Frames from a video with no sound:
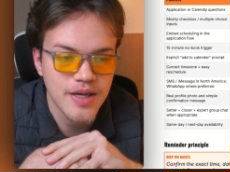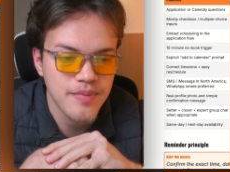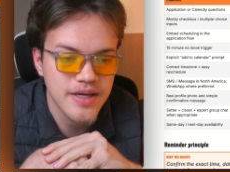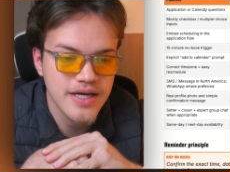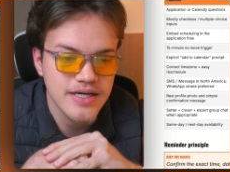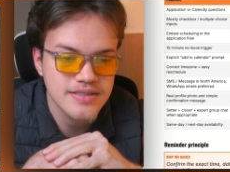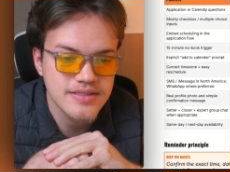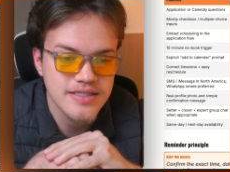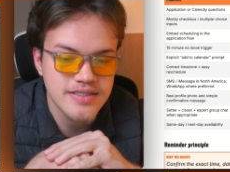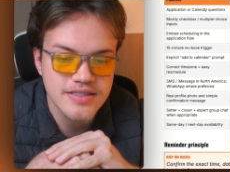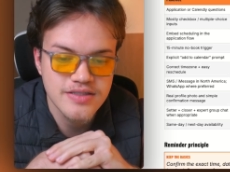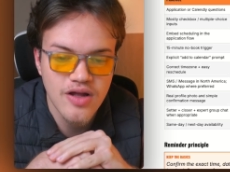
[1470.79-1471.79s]
Because
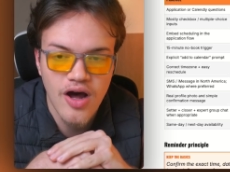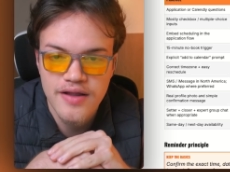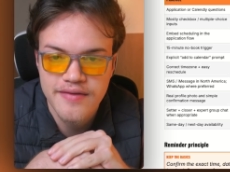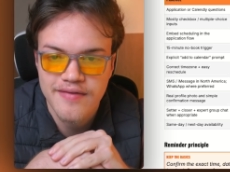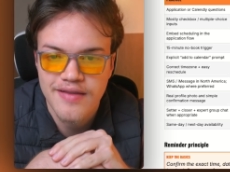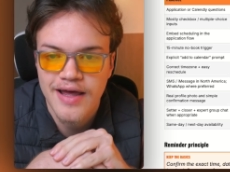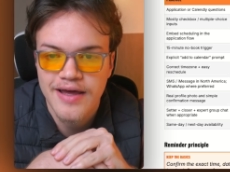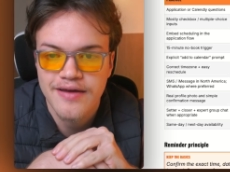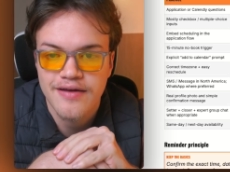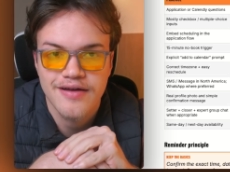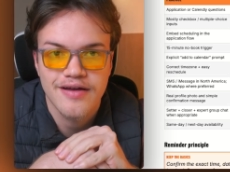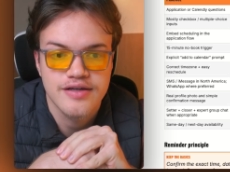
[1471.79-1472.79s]
this is not like
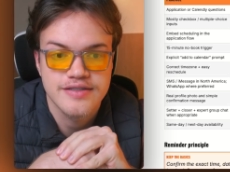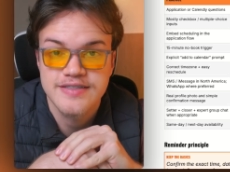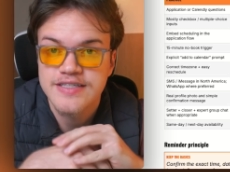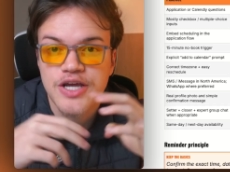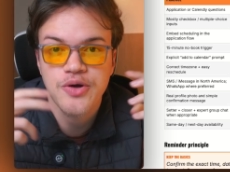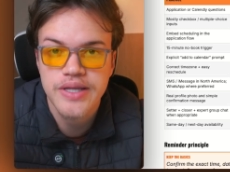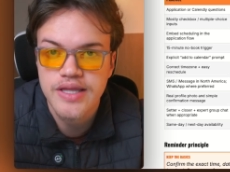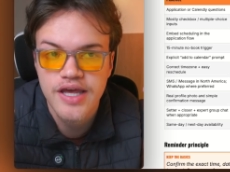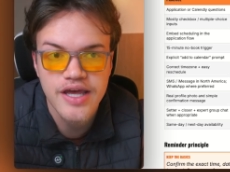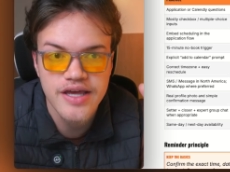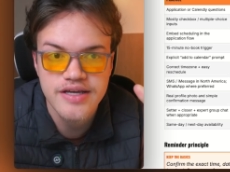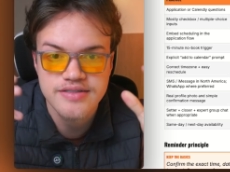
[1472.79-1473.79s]
secret
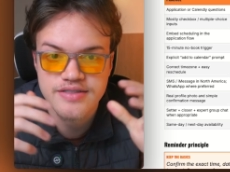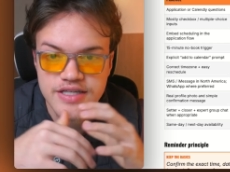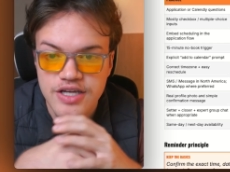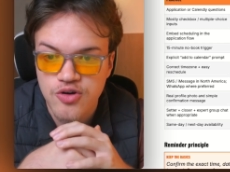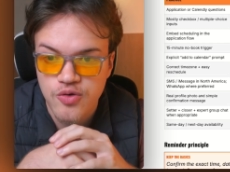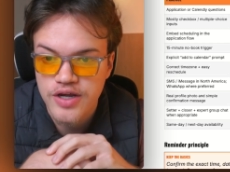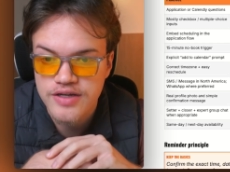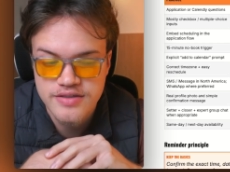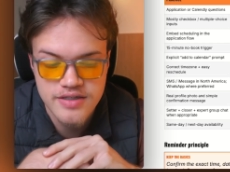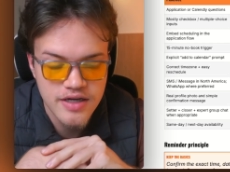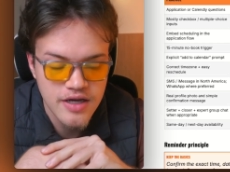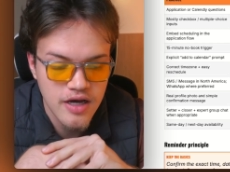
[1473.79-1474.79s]
keys, secret